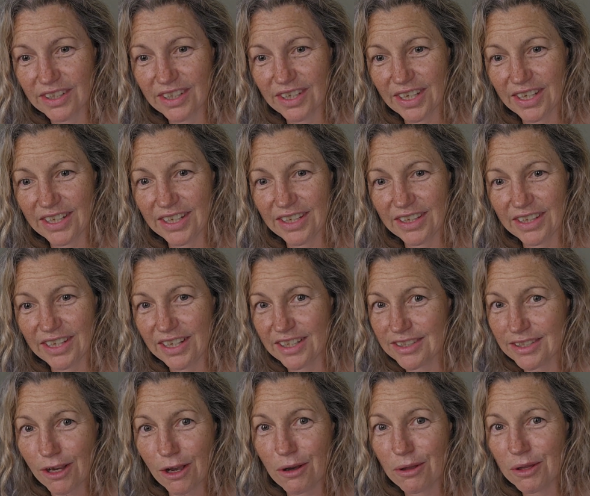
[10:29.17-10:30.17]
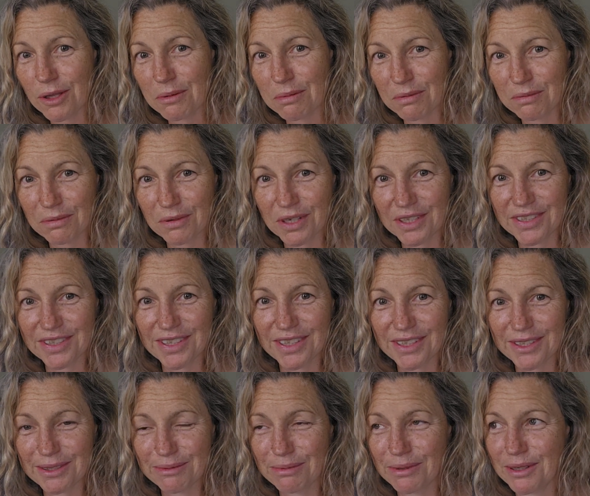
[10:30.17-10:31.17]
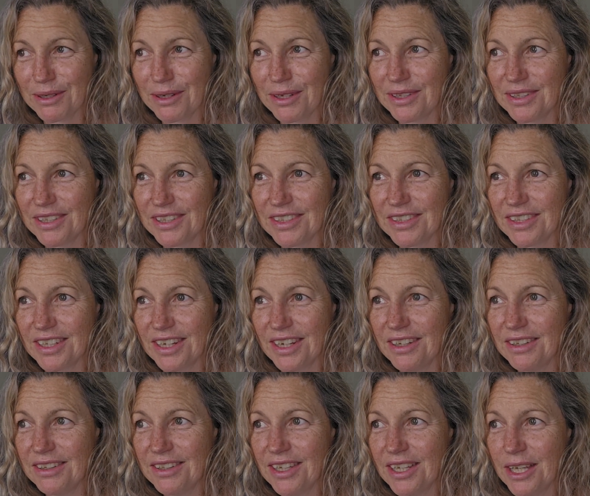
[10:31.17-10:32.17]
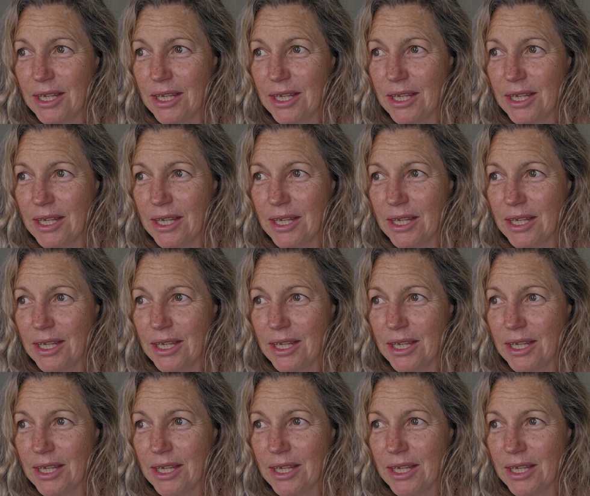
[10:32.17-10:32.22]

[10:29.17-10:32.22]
And there's a whole heap of research behind this now,